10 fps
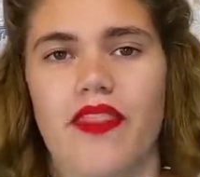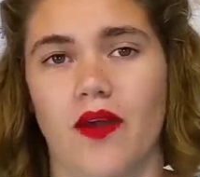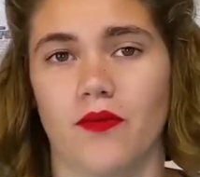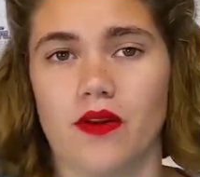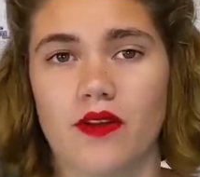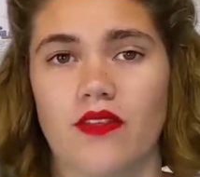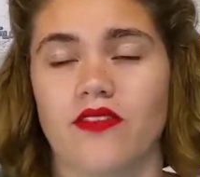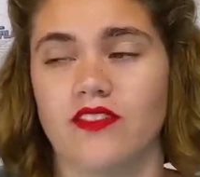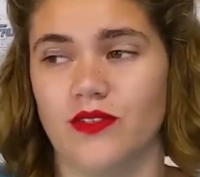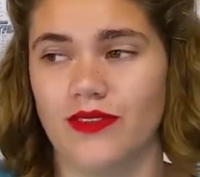and that worth
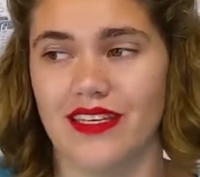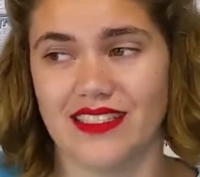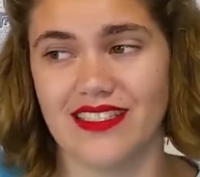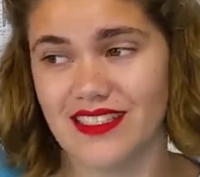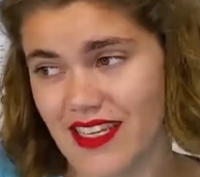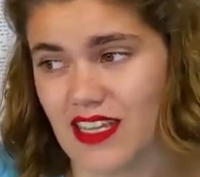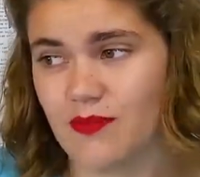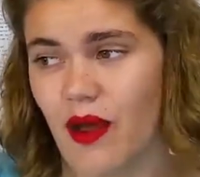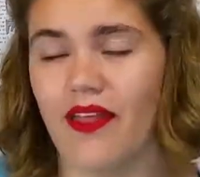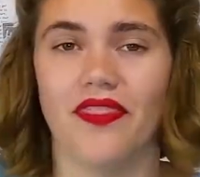to this sex
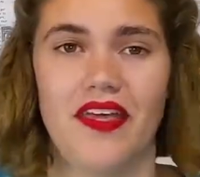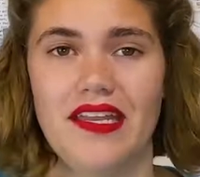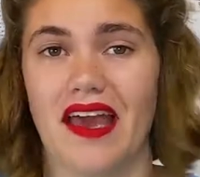bot that